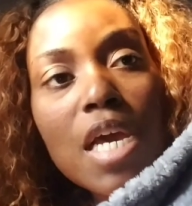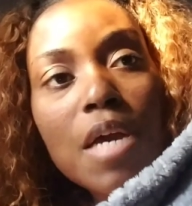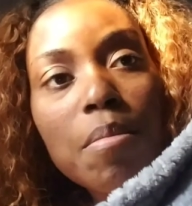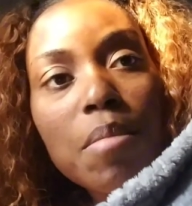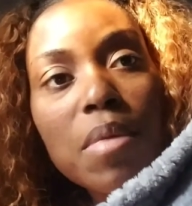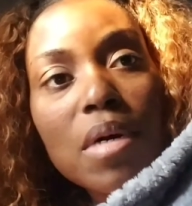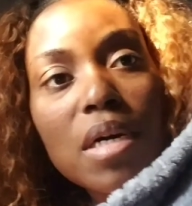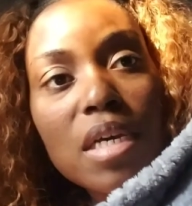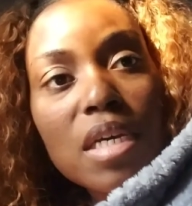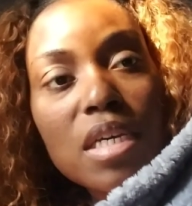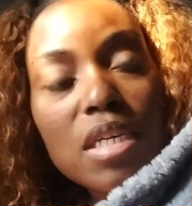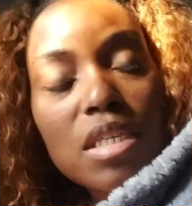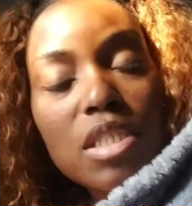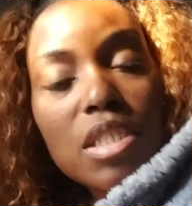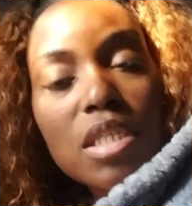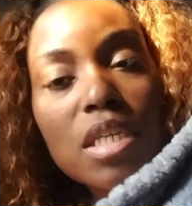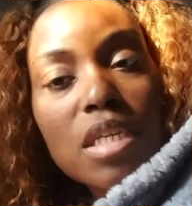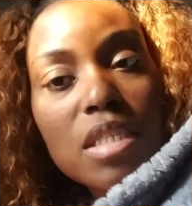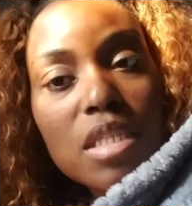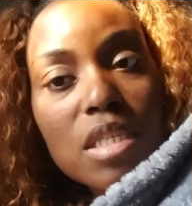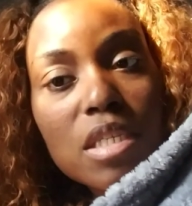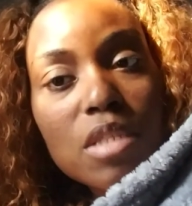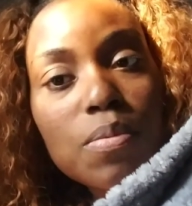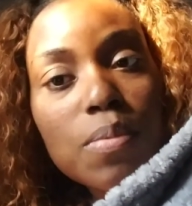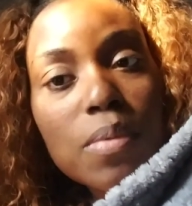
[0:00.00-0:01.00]
But it
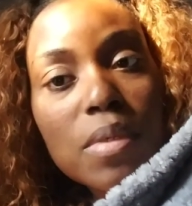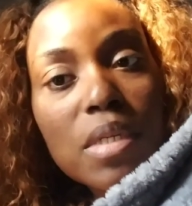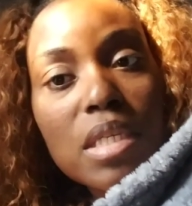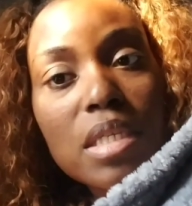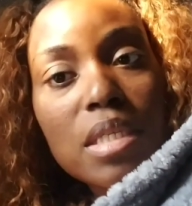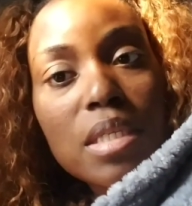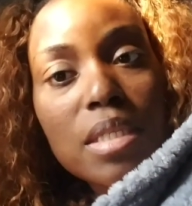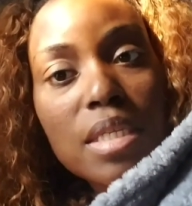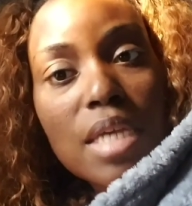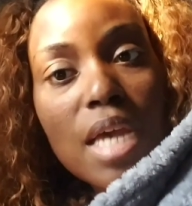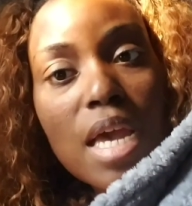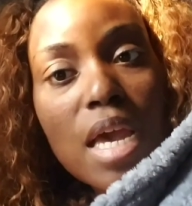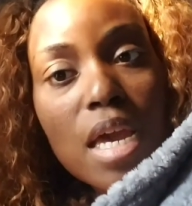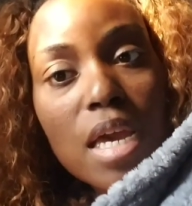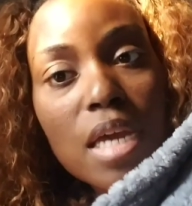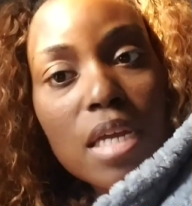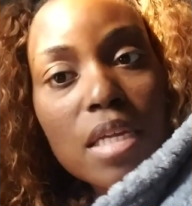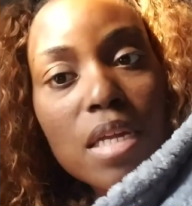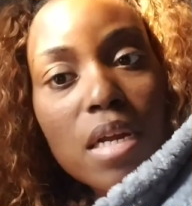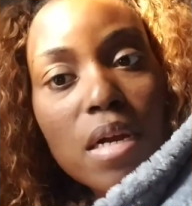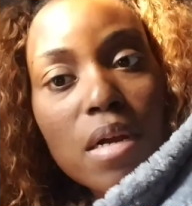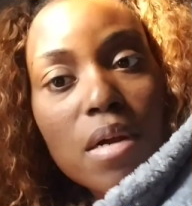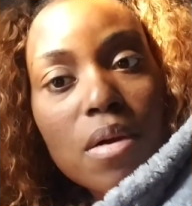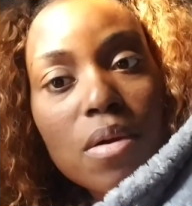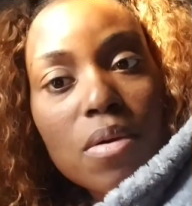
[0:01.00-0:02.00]
just, it's really sad
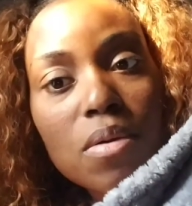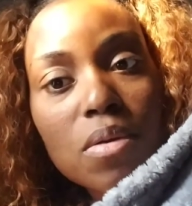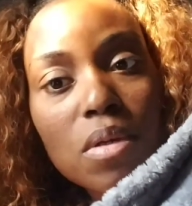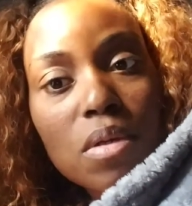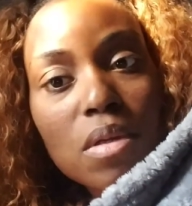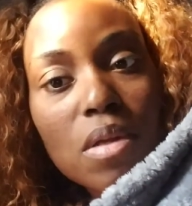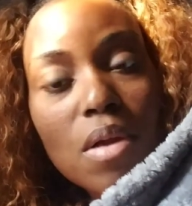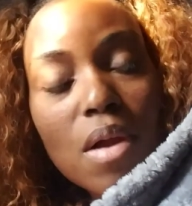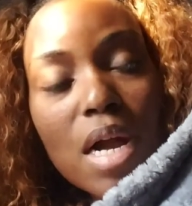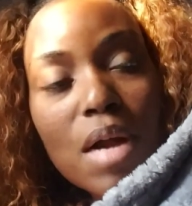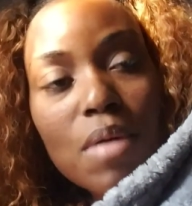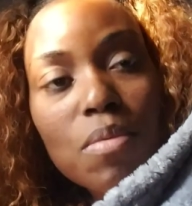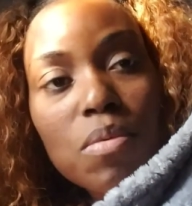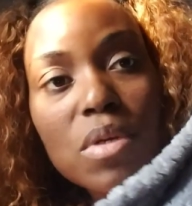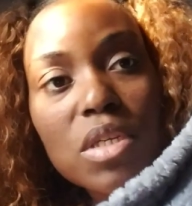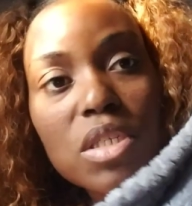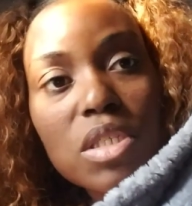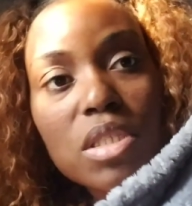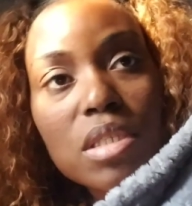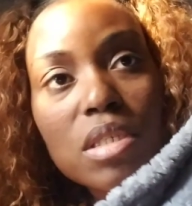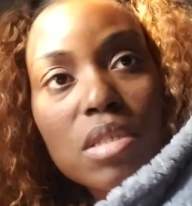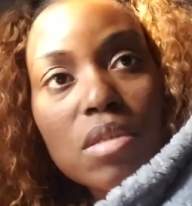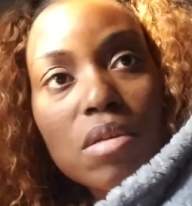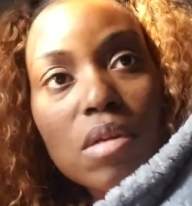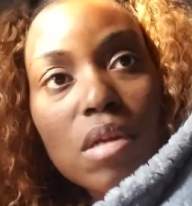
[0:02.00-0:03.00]
though. You know, I wish,
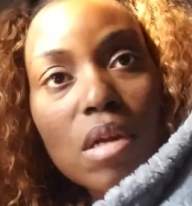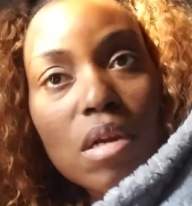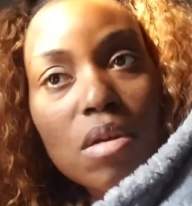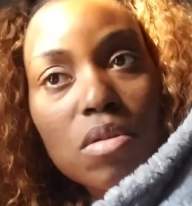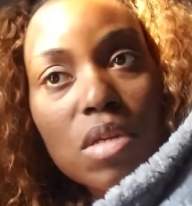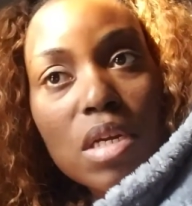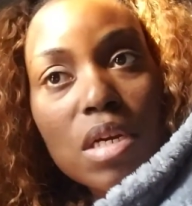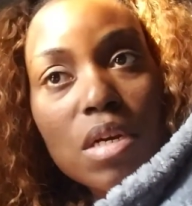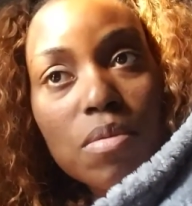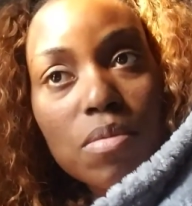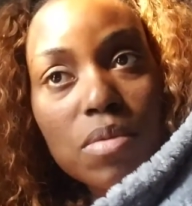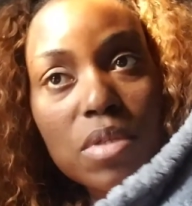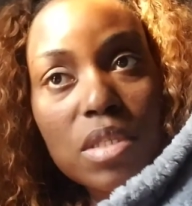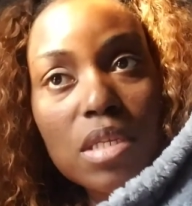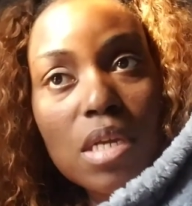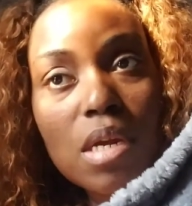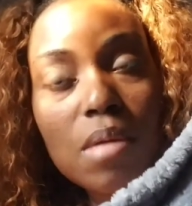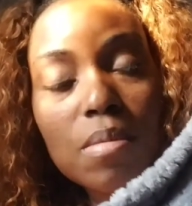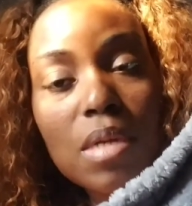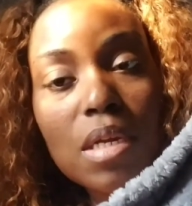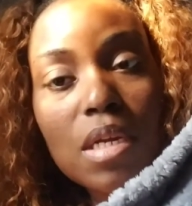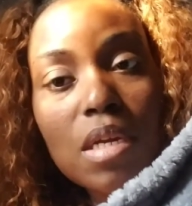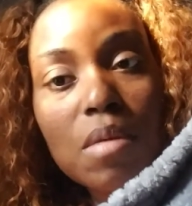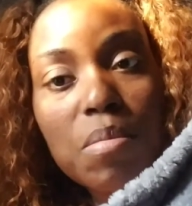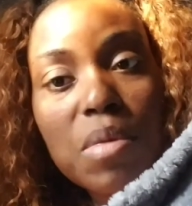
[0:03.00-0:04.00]
you know, there was
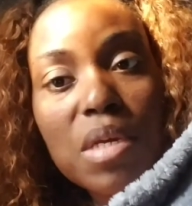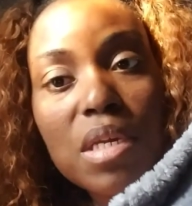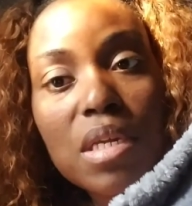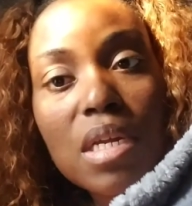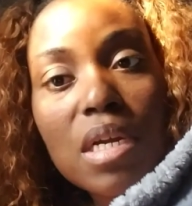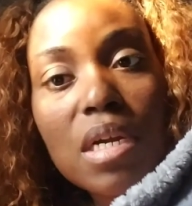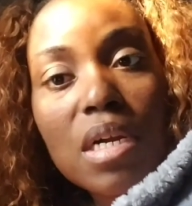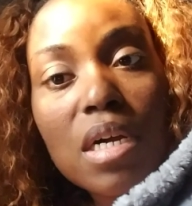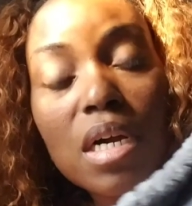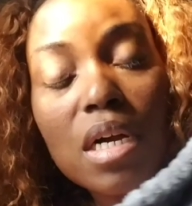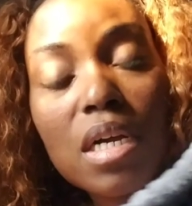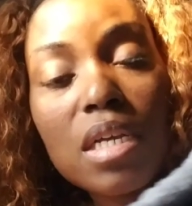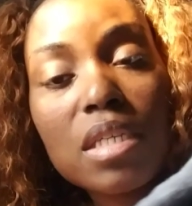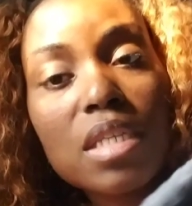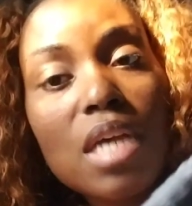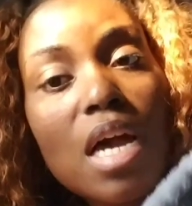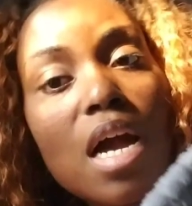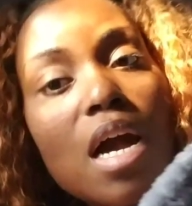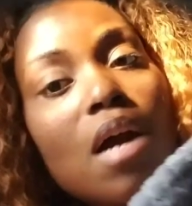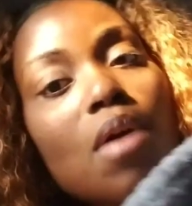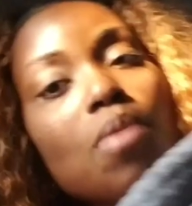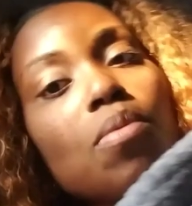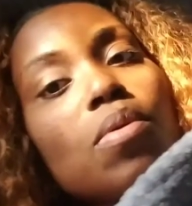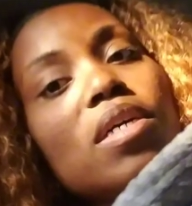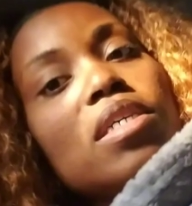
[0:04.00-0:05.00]
something could be done because
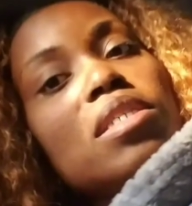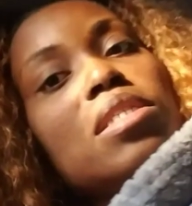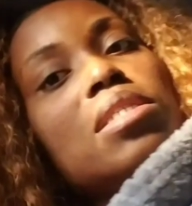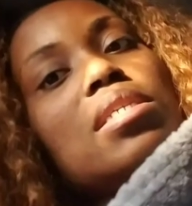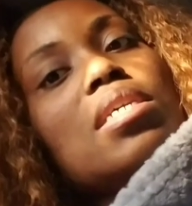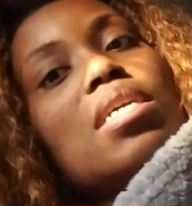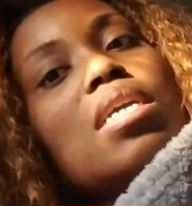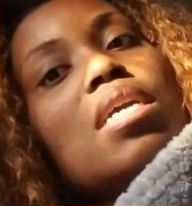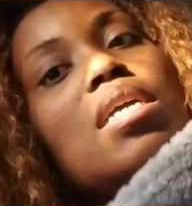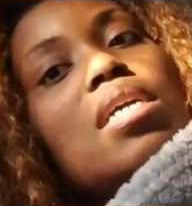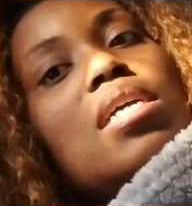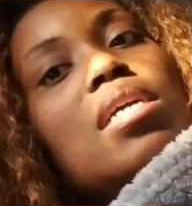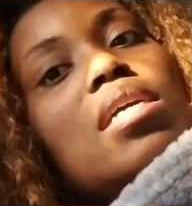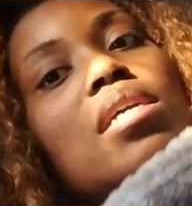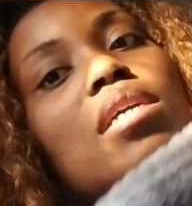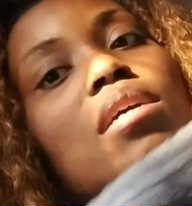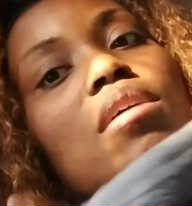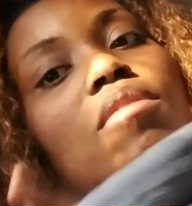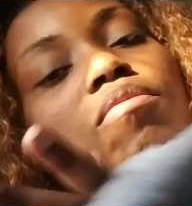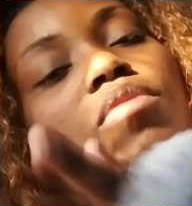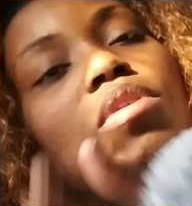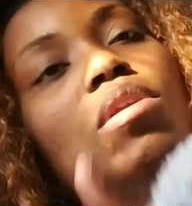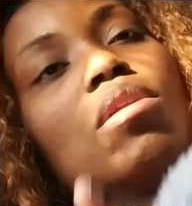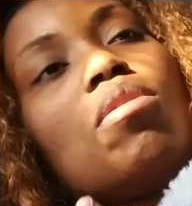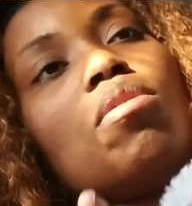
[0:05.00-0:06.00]
I always said
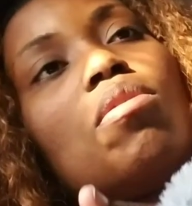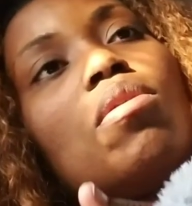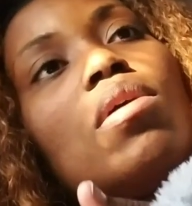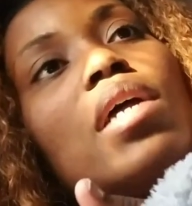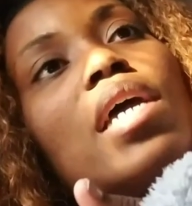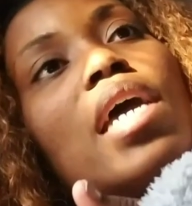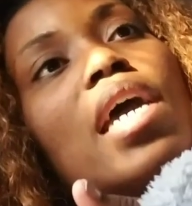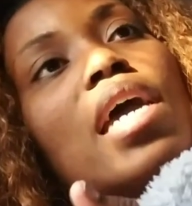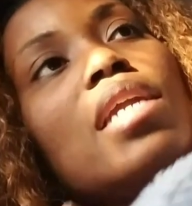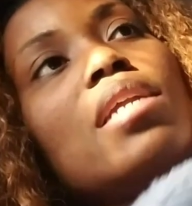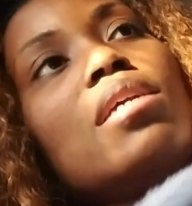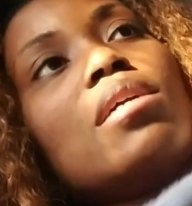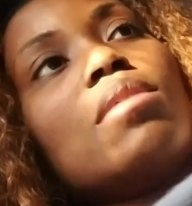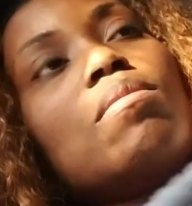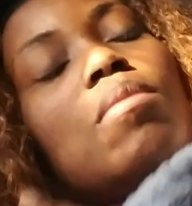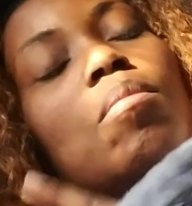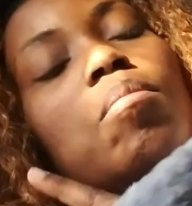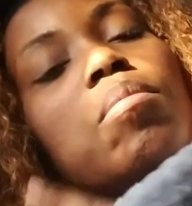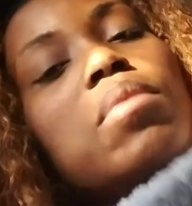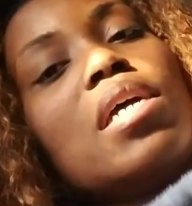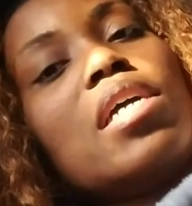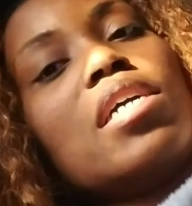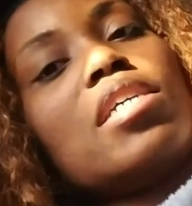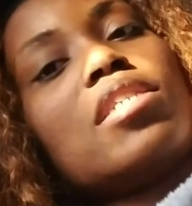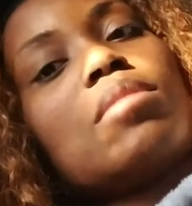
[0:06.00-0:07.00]
if the Lord had ever
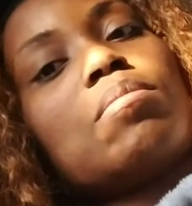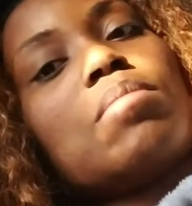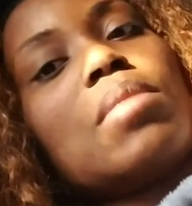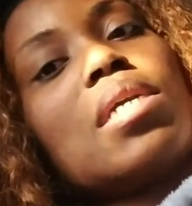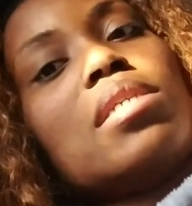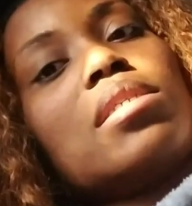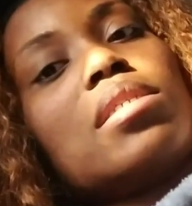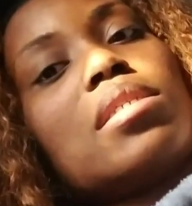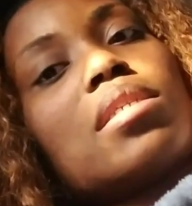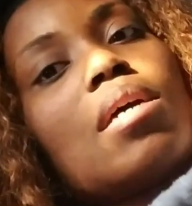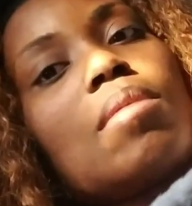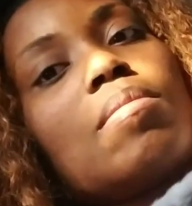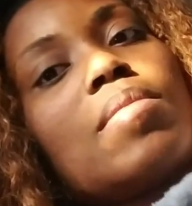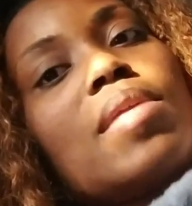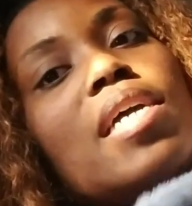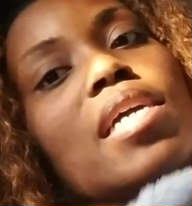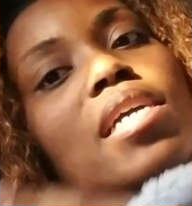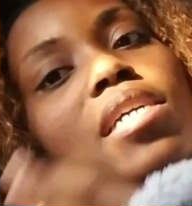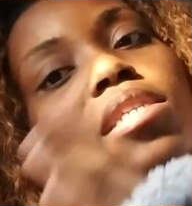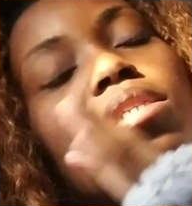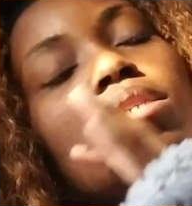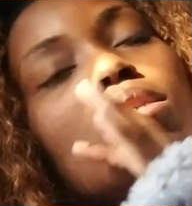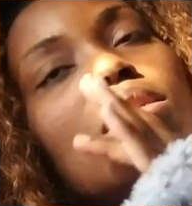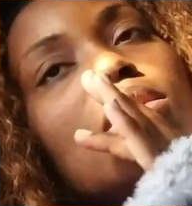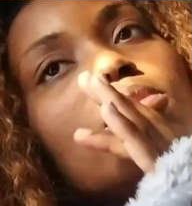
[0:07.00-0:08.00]
blessed me
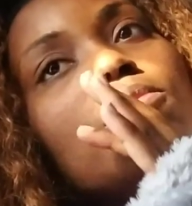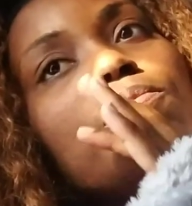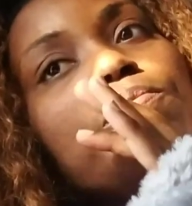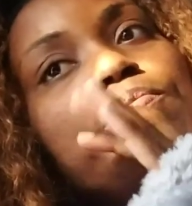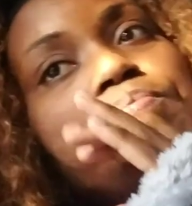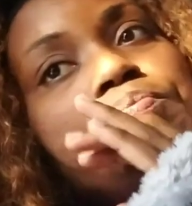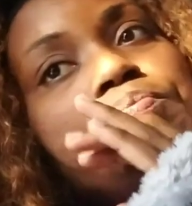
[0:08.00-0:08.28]
someday to